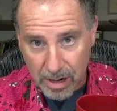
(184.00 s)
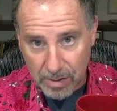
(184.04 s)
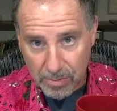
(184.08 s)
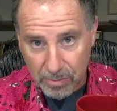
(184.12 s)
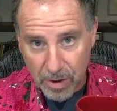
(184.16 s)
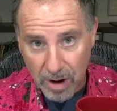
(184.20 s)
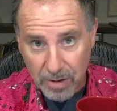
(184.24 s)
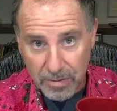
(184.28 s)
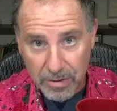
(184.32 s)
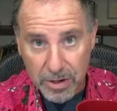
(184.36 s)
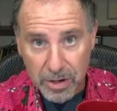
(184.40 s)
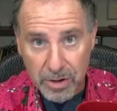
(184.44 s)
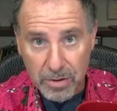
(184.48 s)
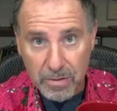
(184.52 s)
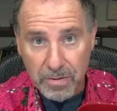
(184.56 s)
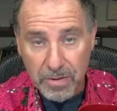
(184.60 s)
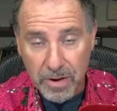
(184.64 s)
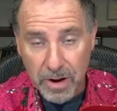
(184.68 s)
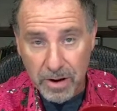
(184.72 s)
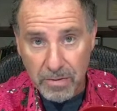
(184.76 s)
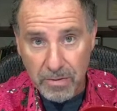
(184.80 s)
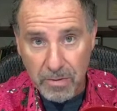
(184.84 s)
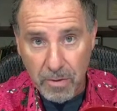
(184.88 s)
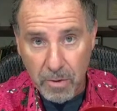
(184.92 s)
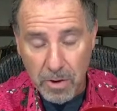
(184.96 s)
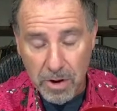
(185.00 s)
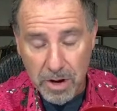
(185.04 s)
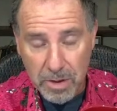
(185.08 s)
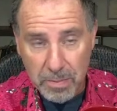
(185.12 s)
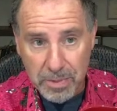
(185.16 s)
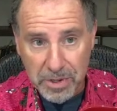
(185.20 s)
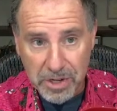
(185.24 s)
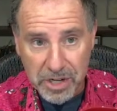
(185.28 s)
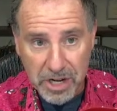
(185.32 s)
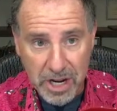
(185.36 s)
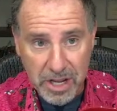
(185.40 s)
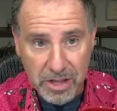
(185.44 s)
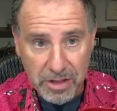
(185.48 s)
revenue fell
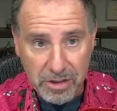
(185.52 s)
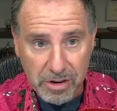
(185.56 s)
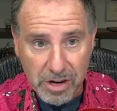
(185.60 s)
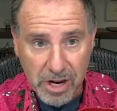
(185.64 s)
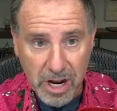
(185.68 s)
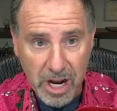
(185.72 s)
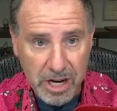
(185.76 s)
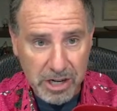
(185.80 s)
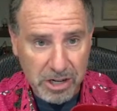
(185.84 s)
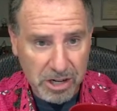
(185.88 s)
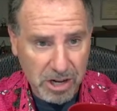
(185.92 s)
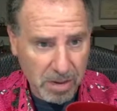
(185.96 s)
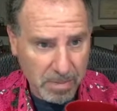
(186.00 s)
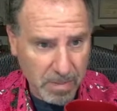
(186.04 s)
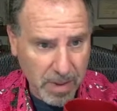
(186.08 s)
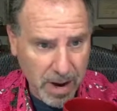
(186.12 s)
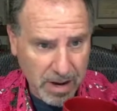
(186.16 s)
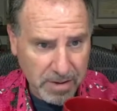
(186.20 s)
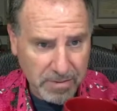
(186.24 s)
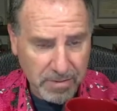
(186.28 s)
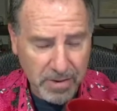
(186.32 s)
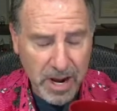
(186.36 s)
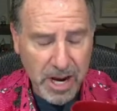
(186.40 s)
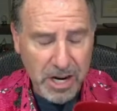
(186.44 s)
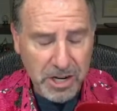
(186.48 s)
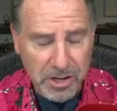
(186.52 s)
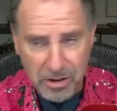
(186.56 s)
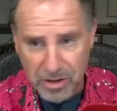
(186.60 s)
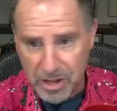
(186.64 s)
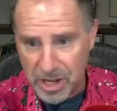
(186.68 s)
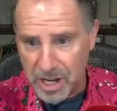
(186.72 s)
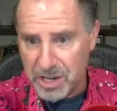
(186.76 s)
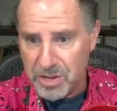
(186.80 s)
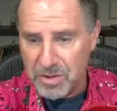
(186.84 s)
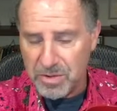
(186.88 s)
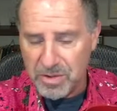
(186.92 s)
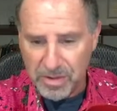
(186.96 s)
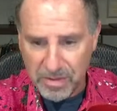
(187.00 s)
40%. Their contract manufacturer,
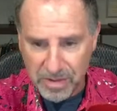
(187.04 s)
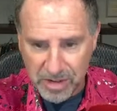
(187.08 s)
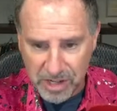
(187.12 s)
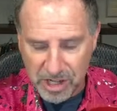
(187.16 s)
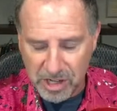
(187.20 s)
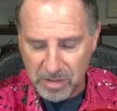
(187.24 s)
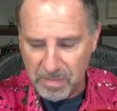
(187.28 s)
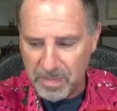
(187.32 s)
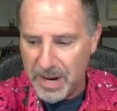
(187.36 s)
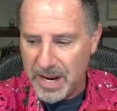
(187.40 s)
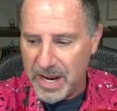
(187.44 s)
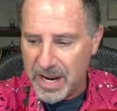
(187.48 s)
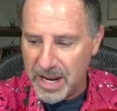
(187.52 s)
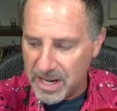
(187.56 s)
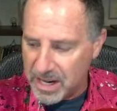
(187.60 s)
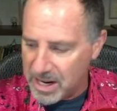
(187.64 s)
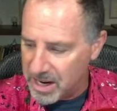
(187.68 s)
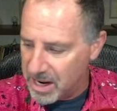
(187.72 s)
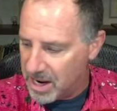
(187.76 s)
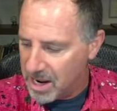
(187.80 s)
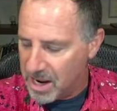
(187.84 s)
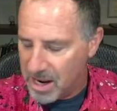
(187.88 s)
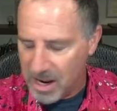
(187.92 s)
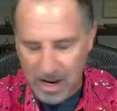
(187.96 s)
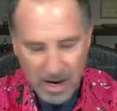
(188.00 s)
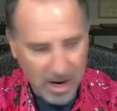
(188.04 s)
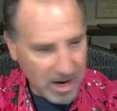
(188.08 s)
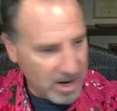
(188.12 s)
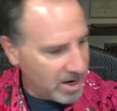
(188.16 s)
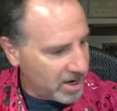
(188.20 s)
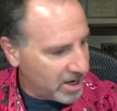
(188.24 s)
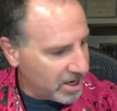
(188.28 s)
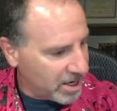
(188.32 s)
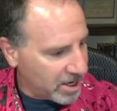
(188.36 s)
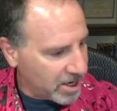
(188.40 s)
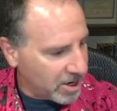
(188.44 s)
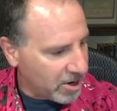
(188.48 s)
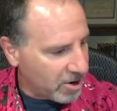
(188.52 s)
they do the speed,
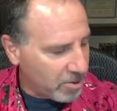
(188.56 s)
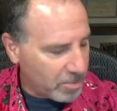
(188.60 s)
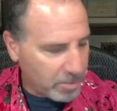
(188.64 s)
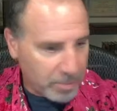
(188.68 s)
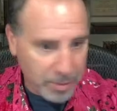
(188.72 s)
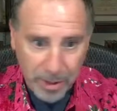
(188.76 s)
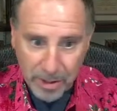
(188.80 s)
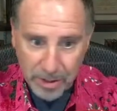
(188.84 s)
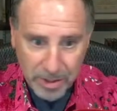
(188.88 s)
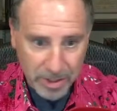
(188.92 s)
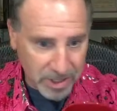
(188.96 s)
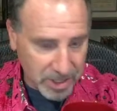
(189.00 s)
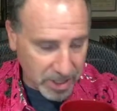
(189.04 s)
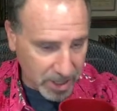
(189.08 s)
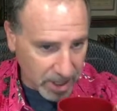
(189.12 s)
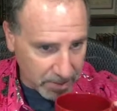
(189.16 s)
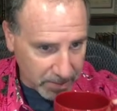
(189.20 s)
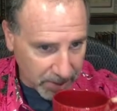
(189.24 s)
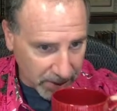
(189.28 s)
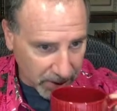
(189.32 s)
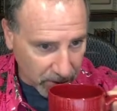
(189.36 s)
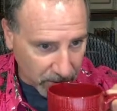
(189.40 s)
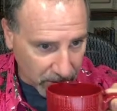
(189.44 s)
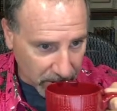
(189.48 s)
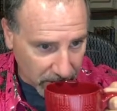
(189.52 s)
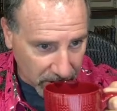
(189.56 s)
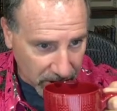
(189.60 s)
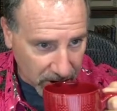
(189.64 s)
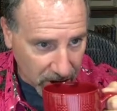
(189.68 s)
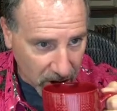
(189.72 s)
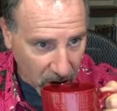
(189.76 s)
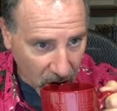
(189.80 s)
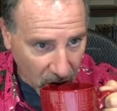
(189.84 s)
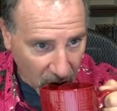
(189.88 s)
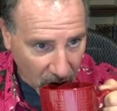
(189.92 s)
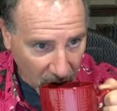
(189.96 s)
prototyping work.